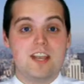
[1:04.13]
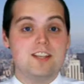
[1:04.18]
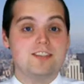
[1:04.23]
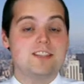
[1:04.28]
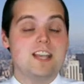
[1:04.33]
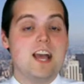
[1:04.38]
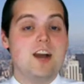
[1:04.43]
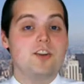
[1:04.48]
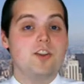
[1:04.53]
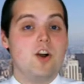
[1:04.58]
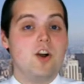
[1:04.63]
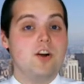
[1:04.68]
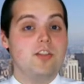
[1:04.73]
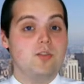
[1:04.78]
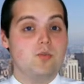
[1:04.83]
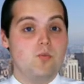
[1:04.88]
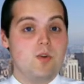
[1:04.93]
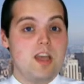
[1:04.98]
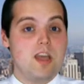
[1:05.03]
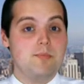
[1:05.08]
us out on
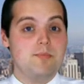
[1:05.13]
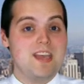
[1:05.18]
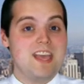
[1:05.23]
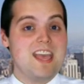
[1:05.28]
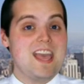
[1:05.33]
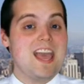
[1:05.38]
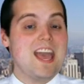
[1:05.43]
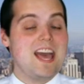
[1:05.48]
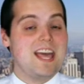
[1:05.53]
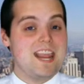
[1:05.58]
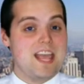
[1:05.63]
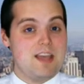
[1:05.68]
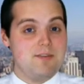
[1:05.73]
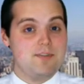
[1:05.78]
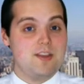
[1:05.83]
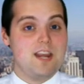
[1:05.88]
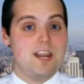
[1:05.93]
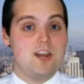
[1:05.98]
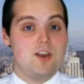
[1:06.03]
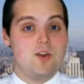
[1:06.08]
the web at
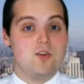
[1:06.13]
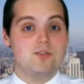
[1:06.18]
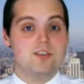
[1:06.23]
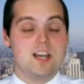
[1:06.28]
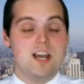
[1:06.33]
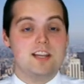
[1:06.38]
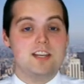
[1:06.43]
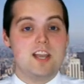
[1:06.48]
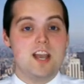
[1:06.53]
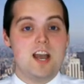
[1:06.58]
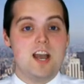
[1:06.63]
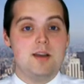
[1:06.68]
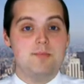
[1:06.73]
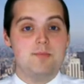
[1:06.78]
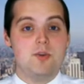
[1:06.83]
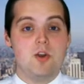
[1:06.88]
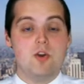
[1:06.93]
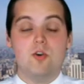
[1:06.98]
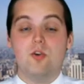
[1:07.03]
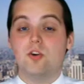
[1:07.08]

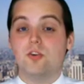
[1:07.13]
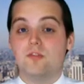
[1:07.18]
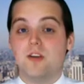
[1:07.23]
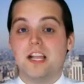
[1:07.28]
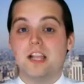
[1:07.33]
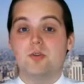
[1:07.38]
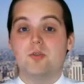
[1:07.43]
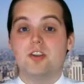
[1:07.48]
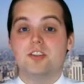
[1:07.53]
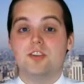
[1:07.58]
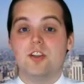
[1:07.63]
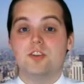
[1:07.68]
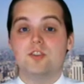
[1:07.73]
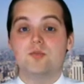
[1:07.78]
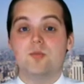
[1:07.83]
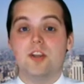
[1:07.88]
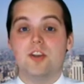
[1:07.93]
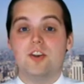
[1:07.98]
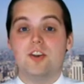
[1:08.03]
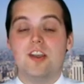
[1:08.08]
FNNO.com or follow us on
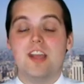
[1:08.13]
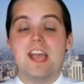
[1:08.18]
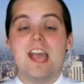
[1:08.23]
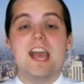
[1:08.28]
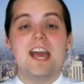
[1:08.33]
Twitter